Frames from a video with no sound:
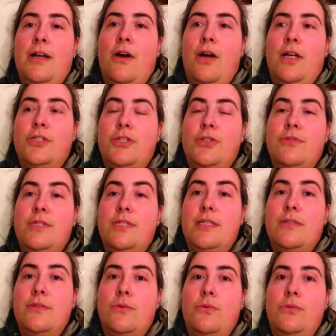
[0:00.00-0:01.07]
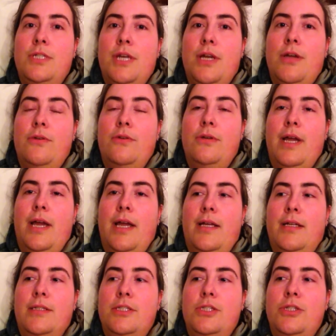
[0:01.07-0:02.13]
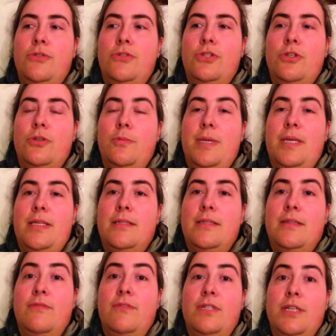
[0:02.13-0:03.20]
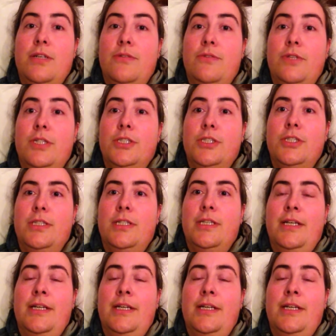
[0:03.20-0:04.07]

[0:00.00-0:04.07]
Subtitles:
iTunes it's audio, and YouTube it's the video version.